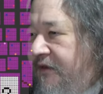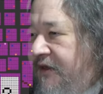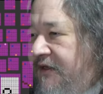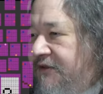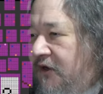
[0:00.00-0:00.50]

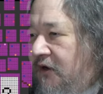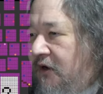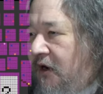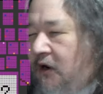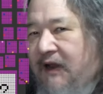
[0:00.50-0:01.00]
these
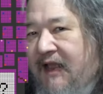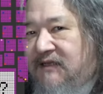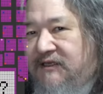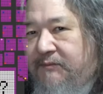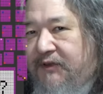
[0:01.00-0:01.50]
are our
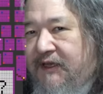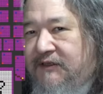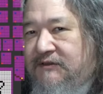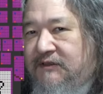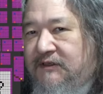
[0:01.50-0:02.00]
ASCII plates,